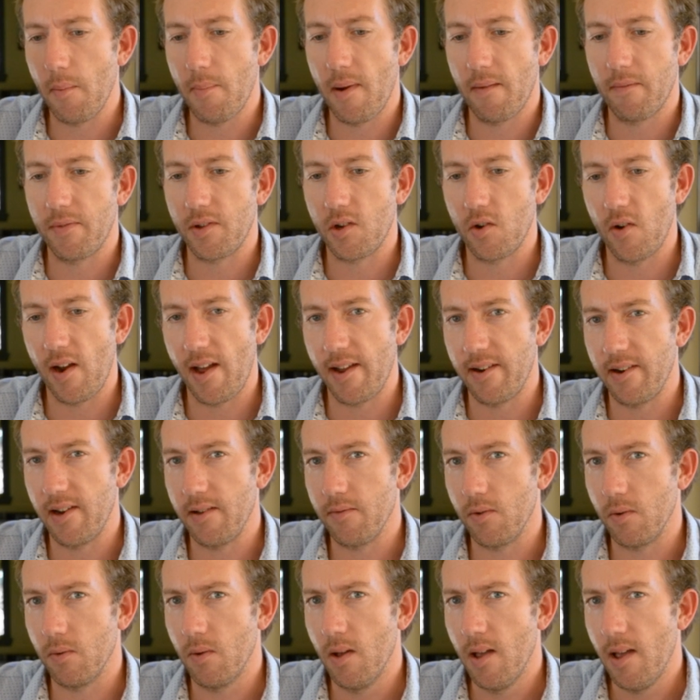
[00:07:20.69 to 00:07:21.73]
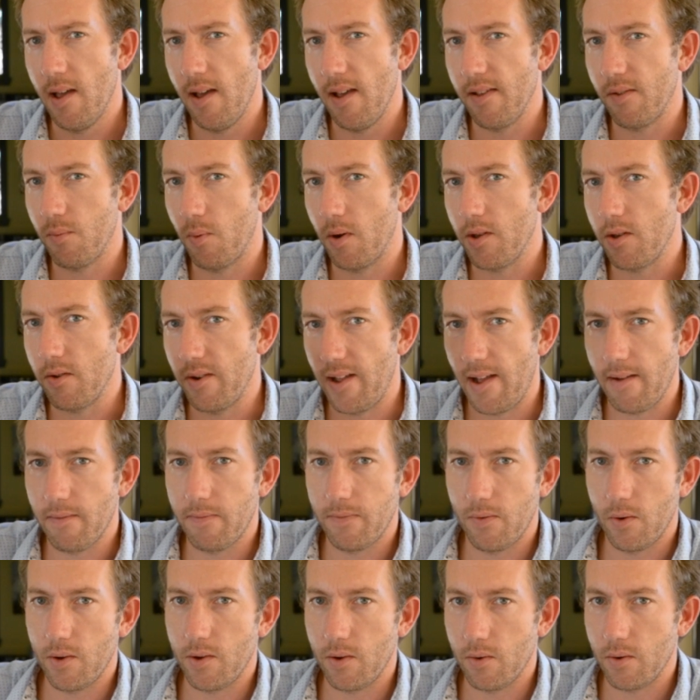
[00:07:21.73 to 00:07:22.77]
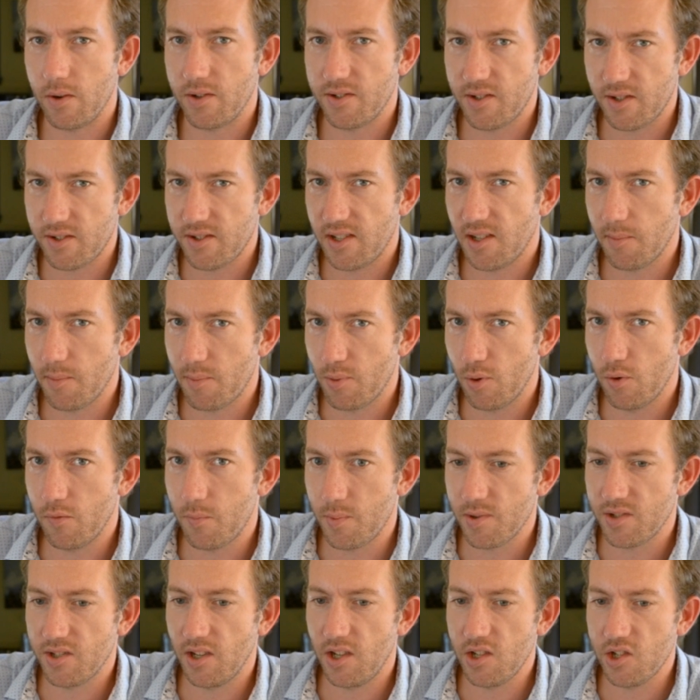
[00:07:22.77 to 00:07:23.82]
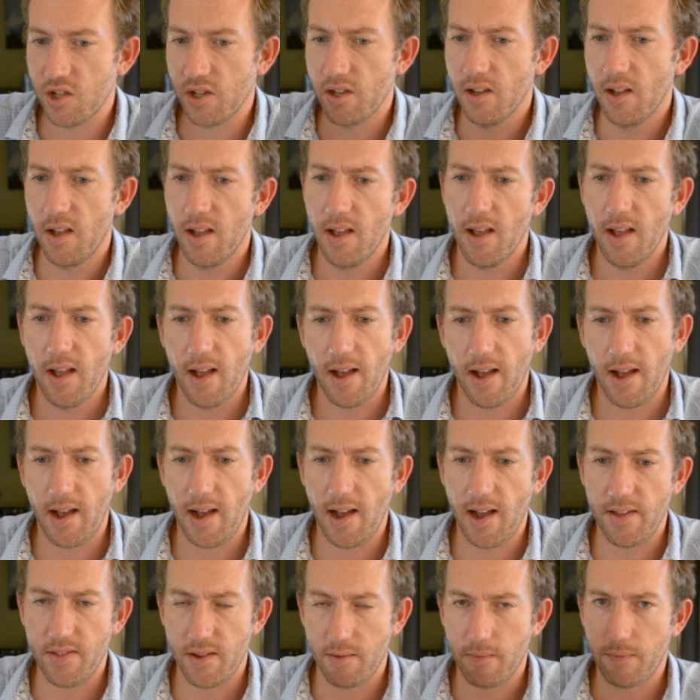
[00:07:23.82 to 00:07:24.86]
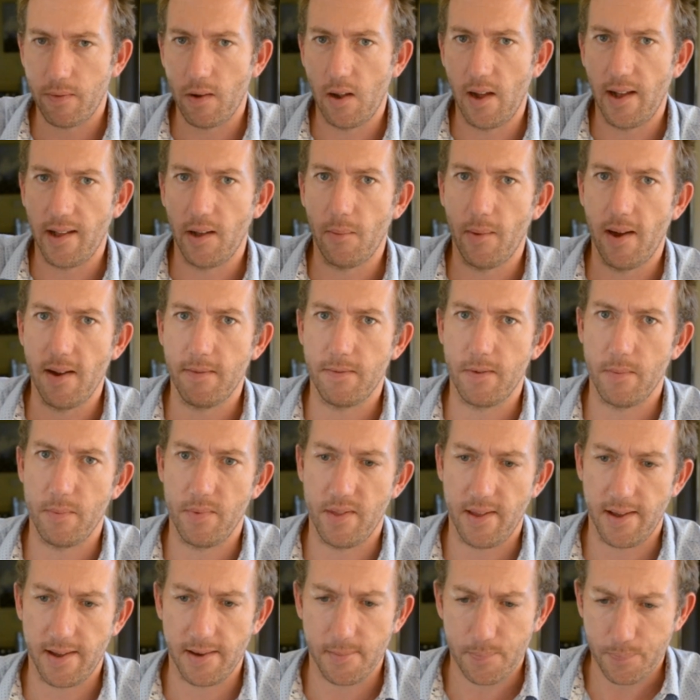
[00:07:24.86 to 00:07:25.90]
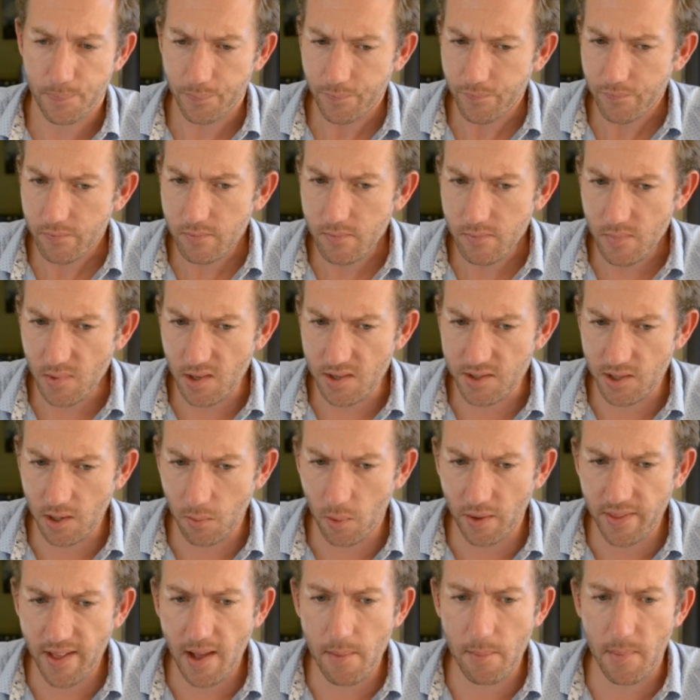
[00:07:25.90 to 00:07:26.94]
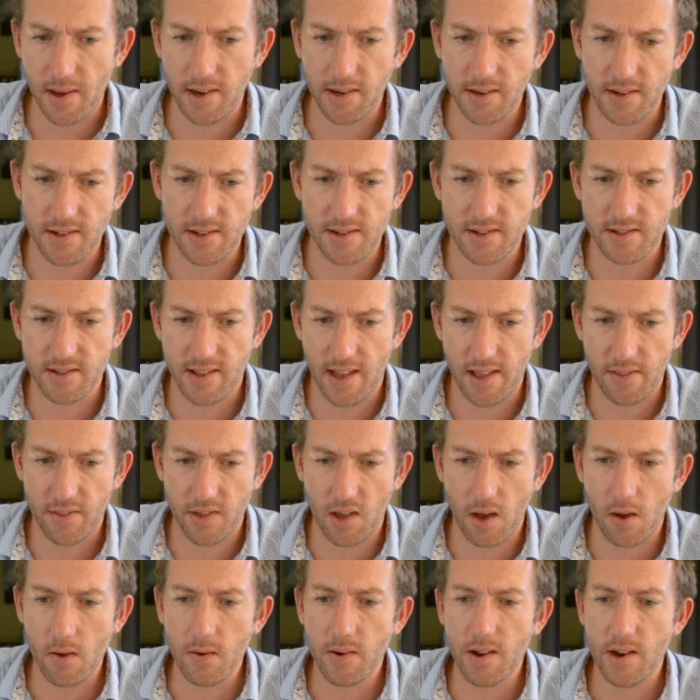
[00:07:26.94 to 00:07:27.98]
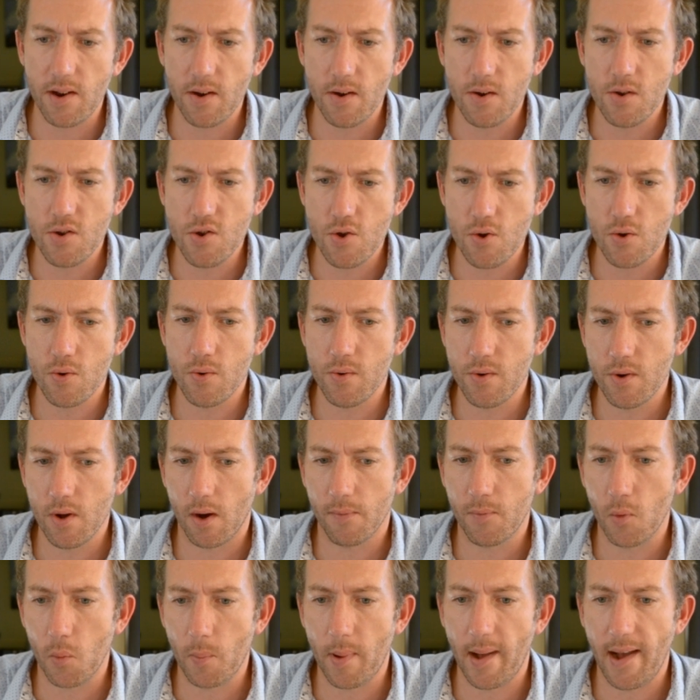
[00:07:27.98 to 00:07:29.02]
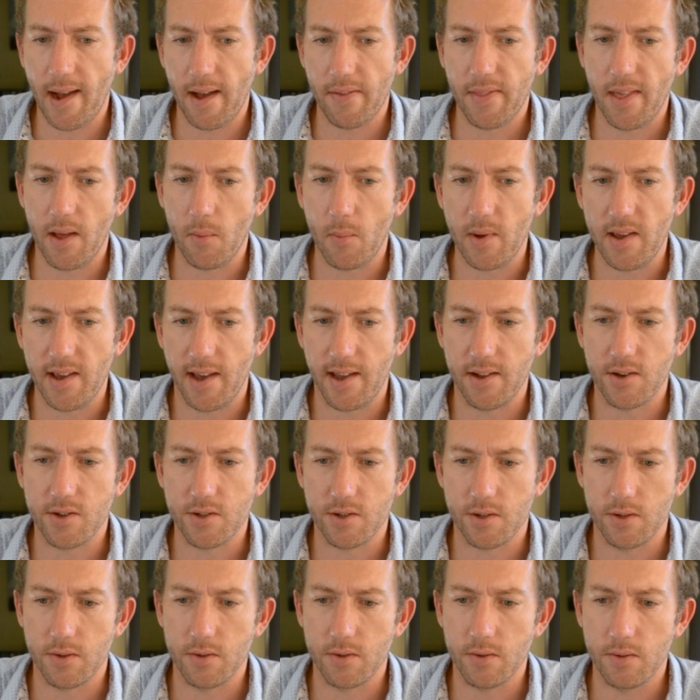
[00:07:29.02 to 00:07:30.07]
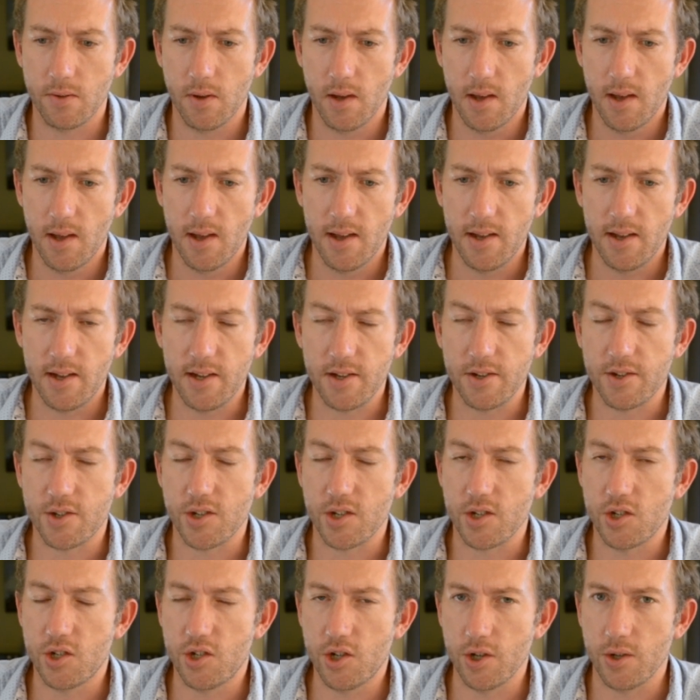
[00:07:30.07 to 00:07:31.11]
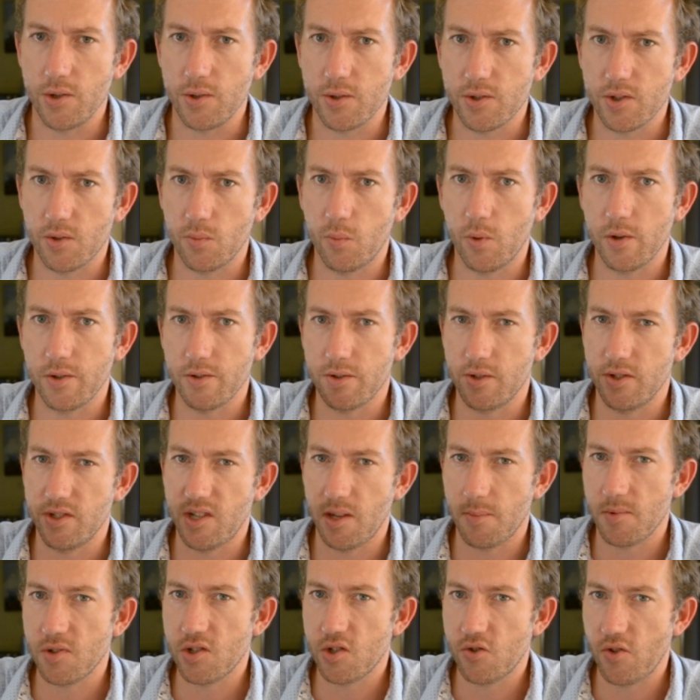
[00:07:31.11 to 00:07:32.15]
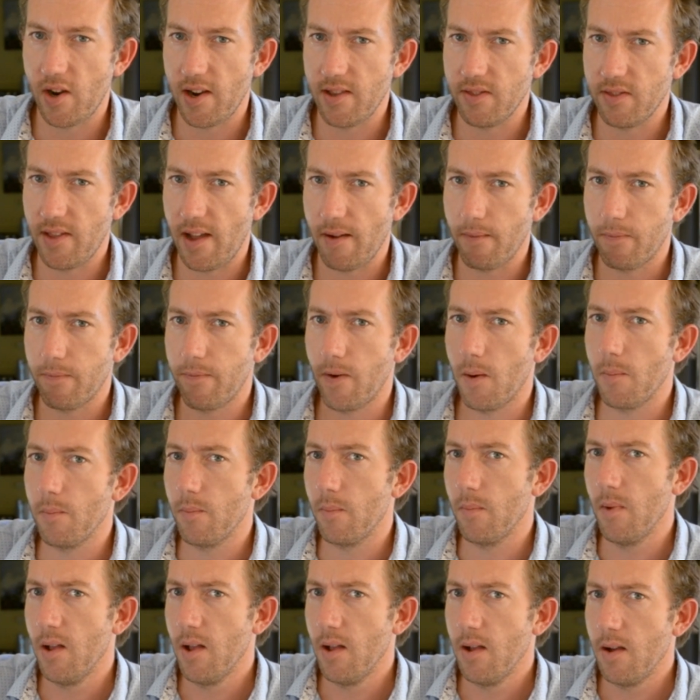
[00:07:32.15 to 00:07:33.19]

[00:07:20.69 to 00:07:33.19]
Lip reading: above the ground level is what you'd have for your existing approved procedure, and then flying away from there. So what that meant is that the only new novel part that we had to introduce was to demonstrate that from